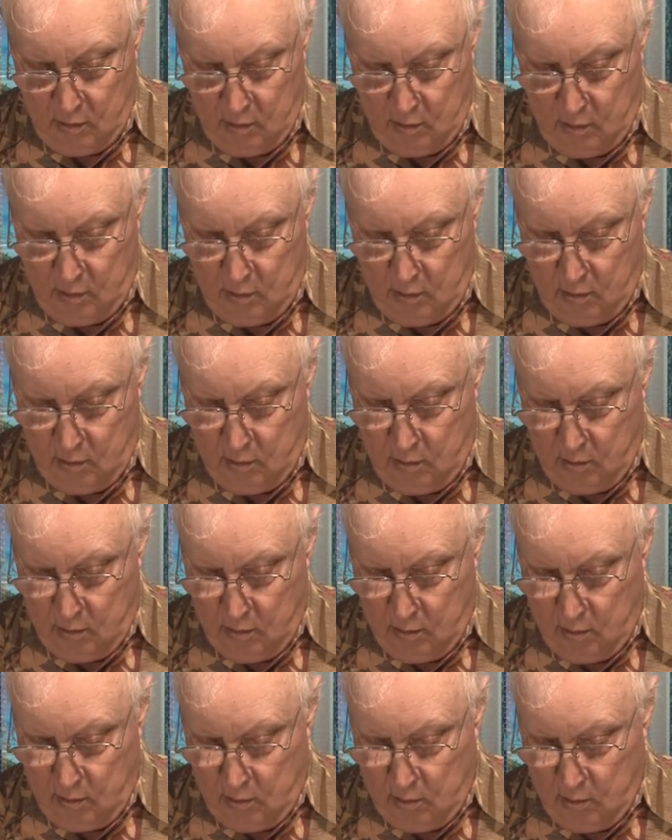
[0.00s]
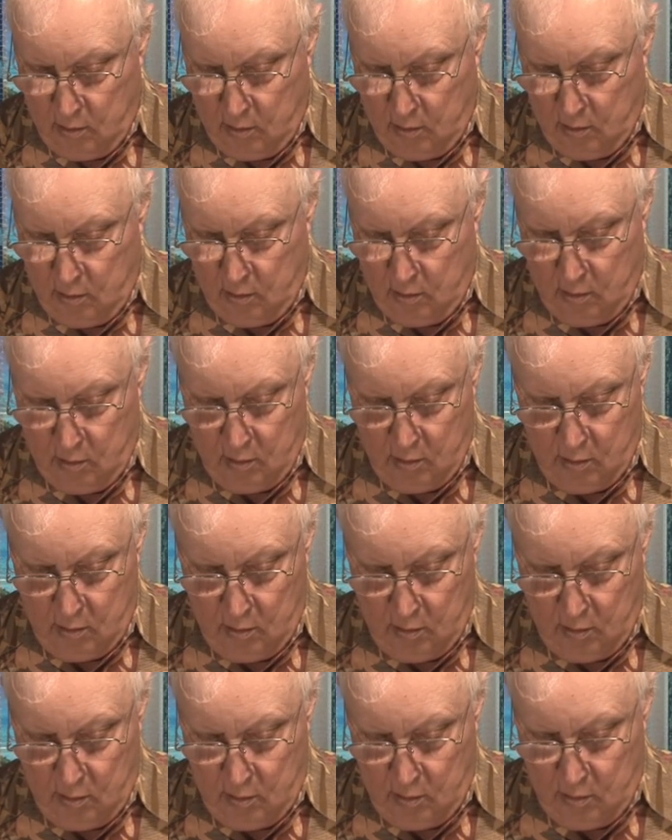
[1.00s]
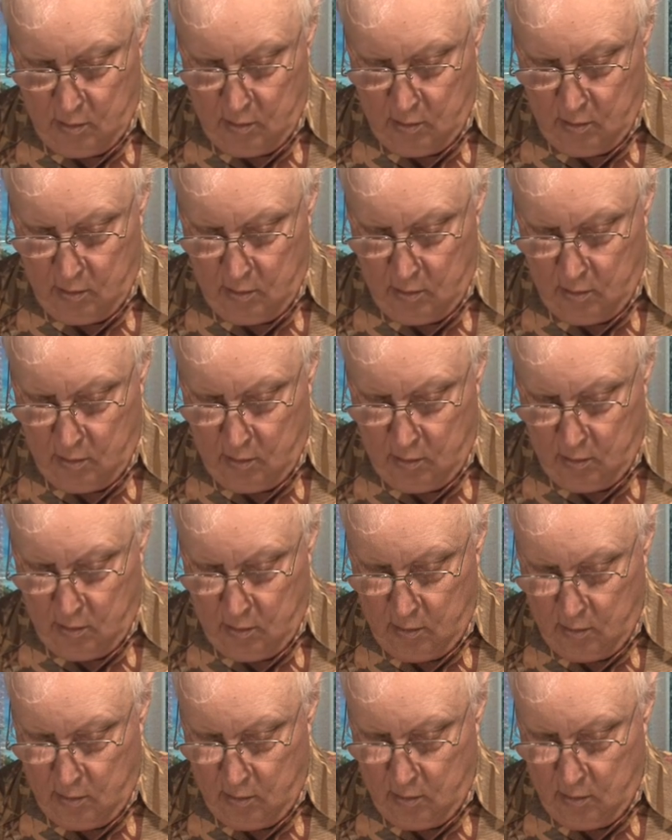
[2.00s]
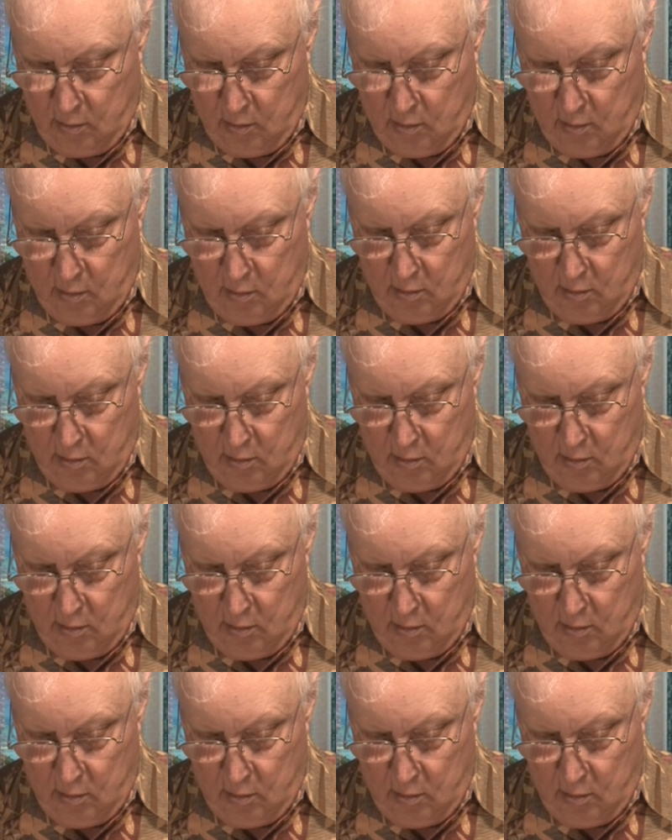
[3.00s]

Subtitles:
(silent)